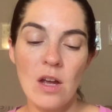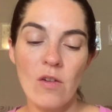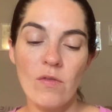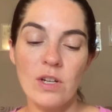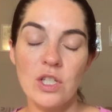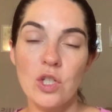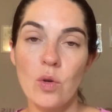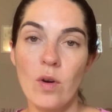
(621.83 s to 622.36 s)

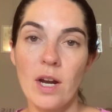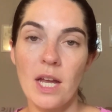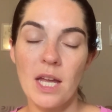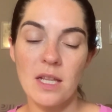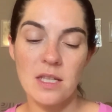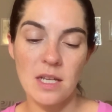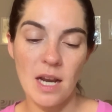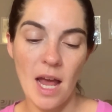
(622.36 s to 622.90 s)
restoring
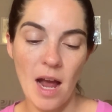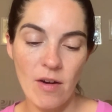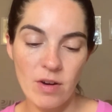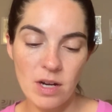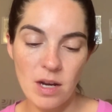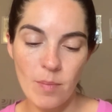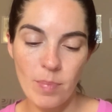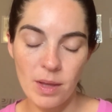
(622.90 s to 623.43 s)
its
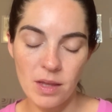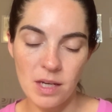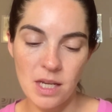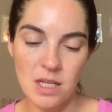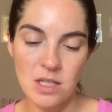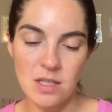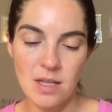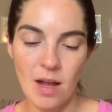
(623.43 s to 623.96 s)
inherent ability
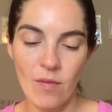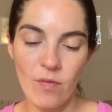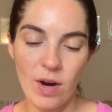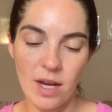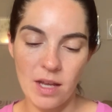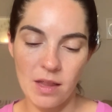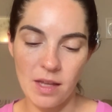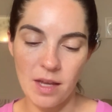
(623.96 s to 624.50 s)
to
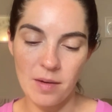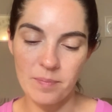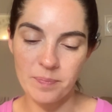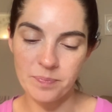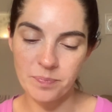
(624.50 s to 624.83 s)
self-regulate.